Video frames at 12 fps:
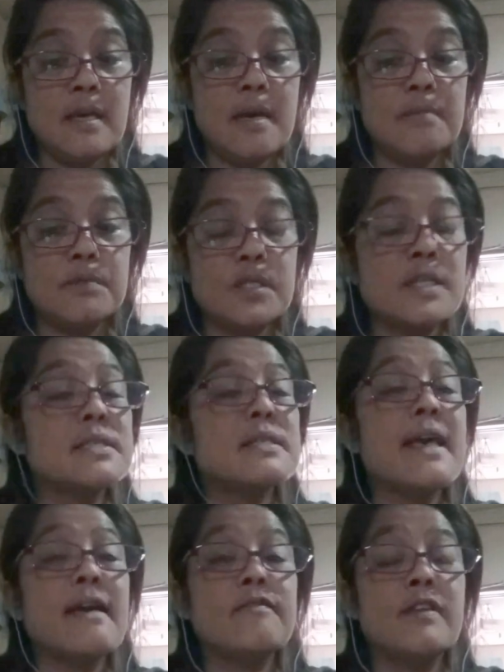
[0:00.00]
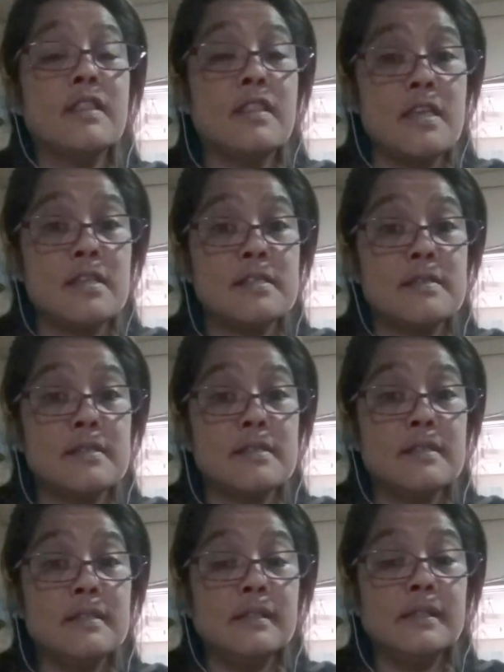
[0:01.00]
I'm just having this.
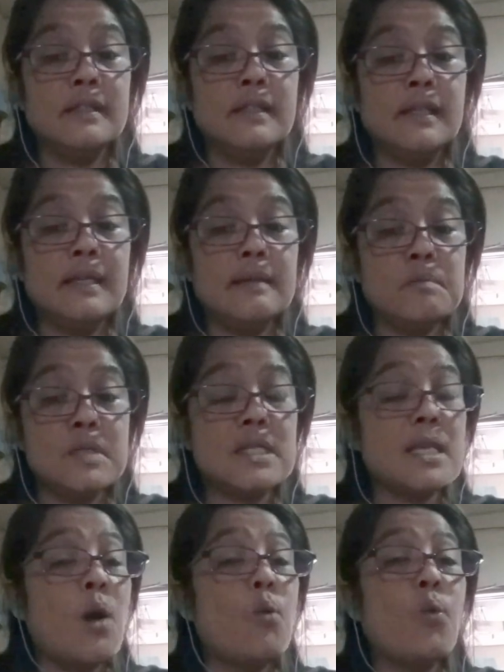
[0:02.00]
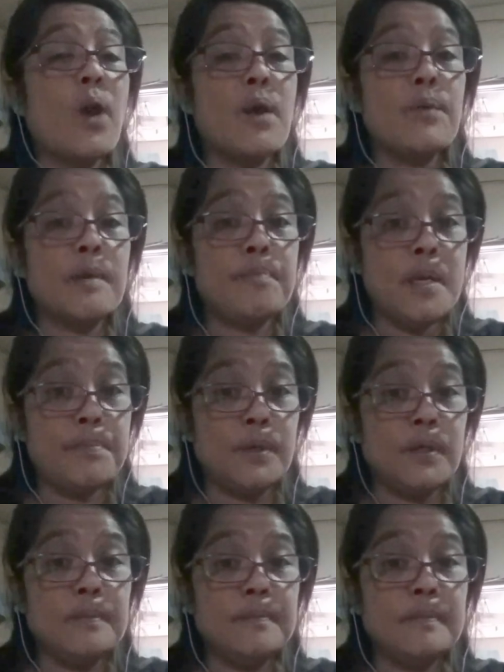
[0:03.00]
I'm just awareing
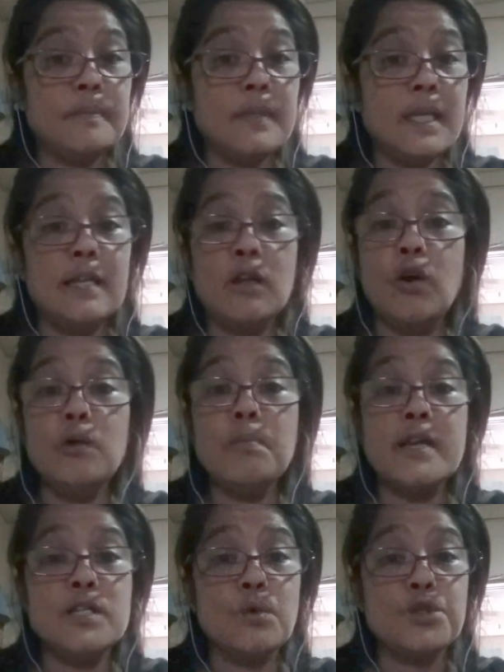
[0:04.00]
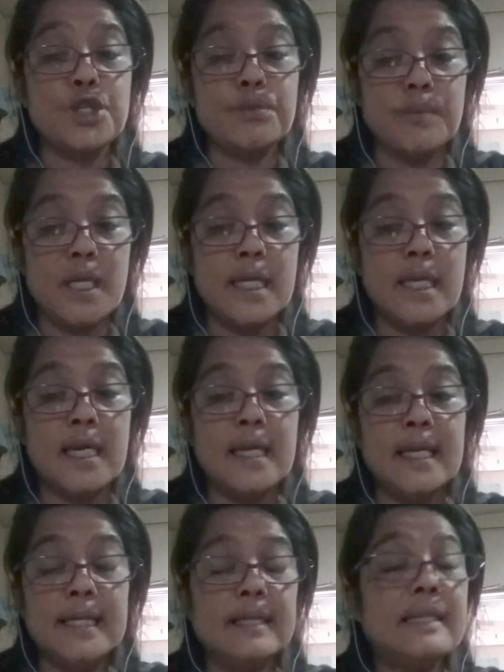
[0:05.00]
people in all my social media
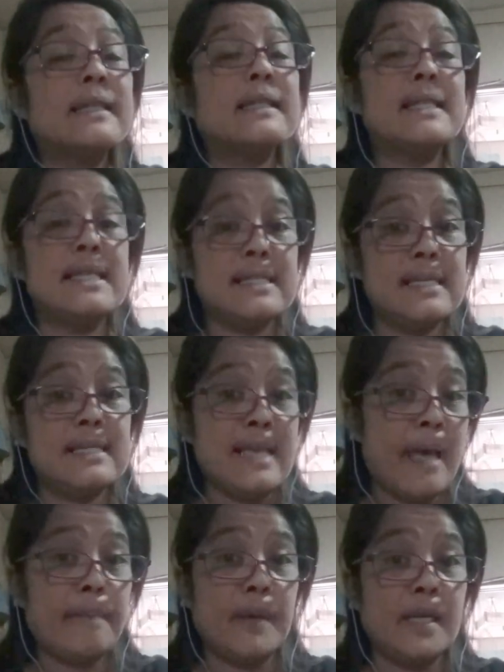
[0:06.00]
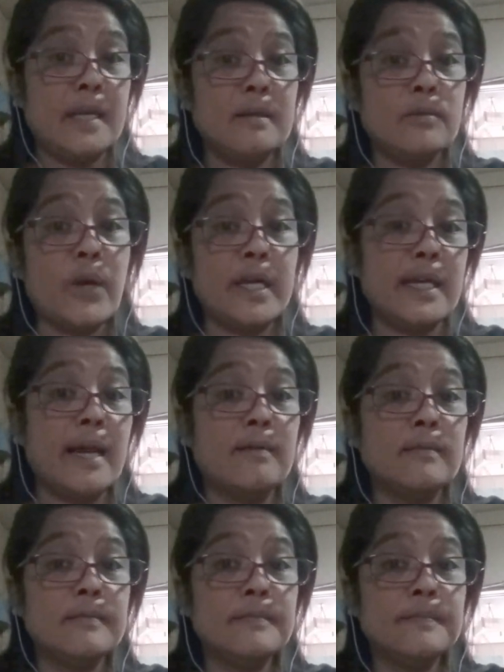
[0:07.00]
that this is happening right now.
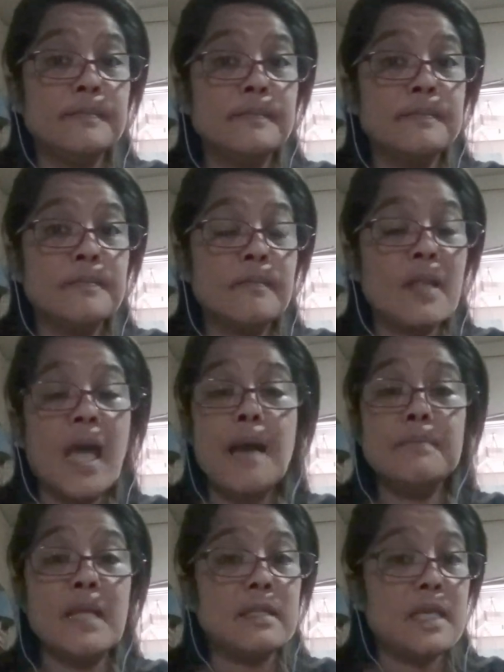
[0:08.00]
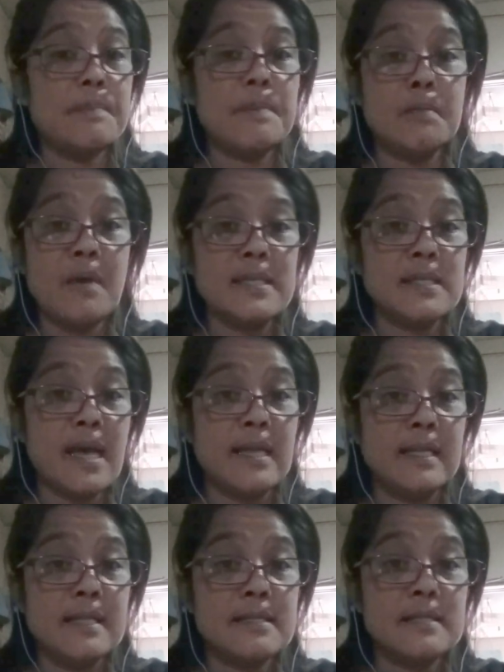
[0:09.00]
I'm not keeping my
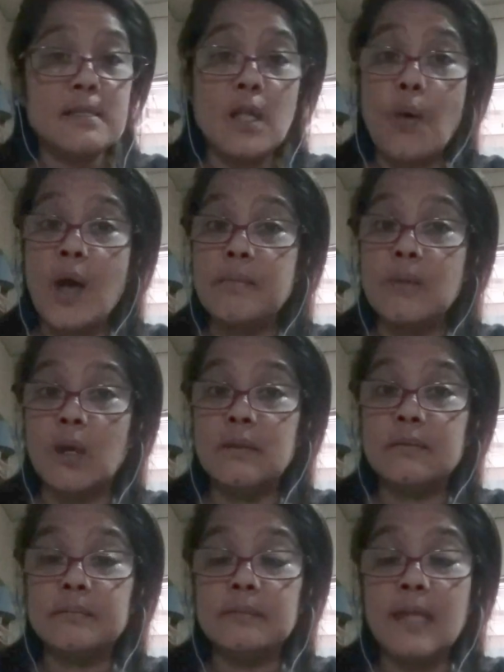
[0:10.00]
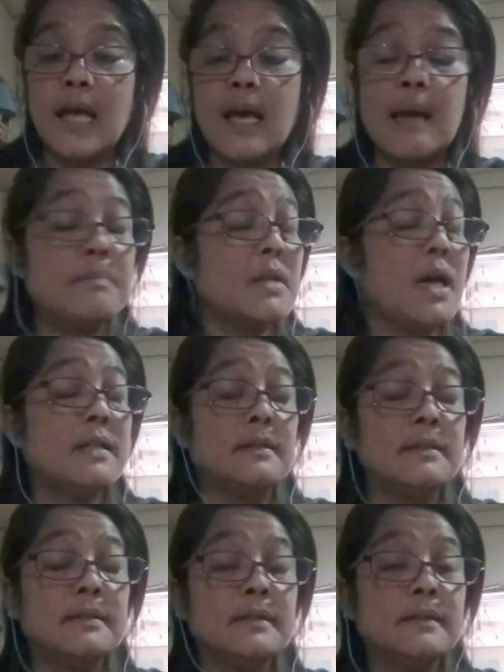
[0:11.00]
silence. No, I'm not. No, I'm not.
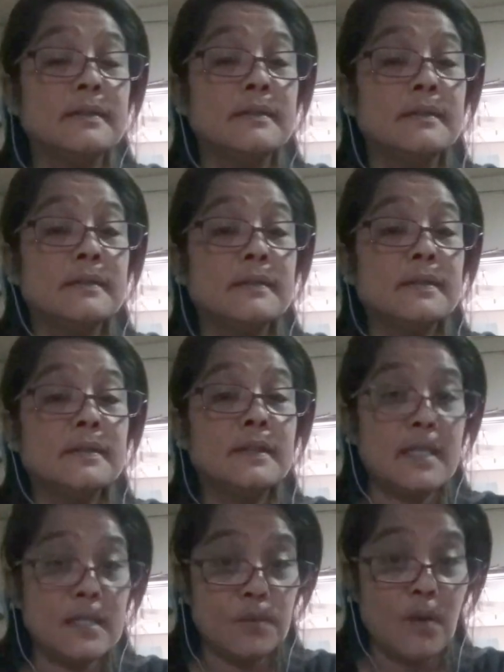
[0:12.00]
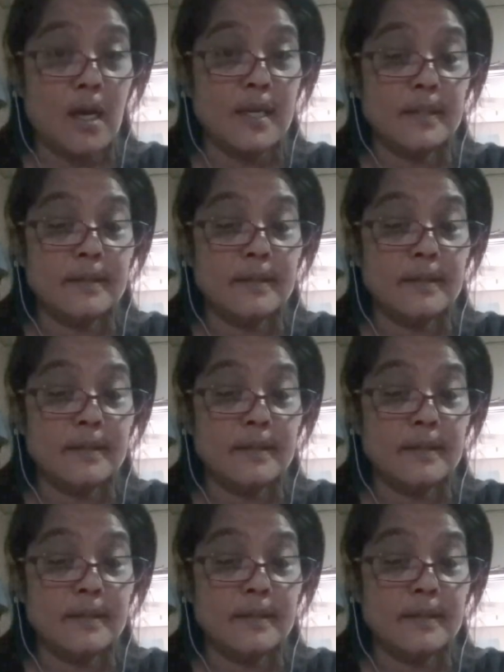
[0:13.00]
That's why.